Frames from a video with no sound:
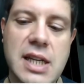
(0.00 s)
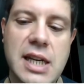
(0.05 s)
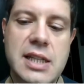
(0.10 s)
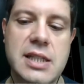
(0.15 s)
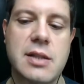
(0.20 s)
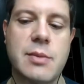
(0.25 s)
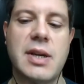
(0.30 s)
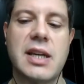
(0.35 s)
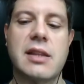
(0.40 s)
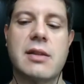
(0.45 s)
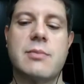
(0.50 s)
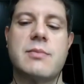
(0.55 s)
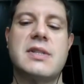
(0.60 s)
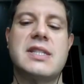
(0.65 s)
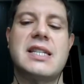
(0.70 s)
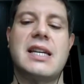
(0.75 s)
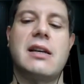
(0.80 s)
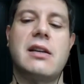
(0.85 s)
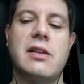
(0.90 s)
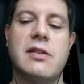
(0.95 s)
has to make
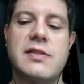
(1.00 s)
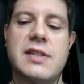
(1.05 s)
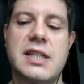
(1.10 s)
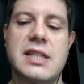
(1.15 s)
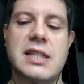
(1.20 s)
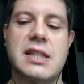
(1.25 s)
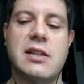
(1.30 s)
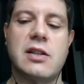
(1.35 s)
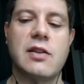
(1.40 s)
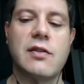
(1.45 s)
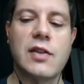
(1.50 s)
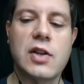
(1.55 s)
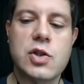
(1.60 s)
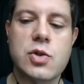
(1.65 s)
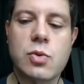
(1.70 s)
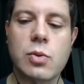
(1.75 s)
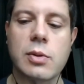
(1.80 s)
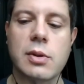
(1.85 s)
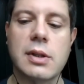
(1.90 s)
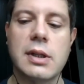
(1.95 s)
themselves as an
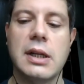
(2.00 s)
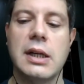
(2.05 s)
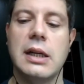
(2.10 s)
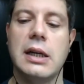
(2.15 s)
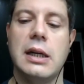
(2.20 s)
individual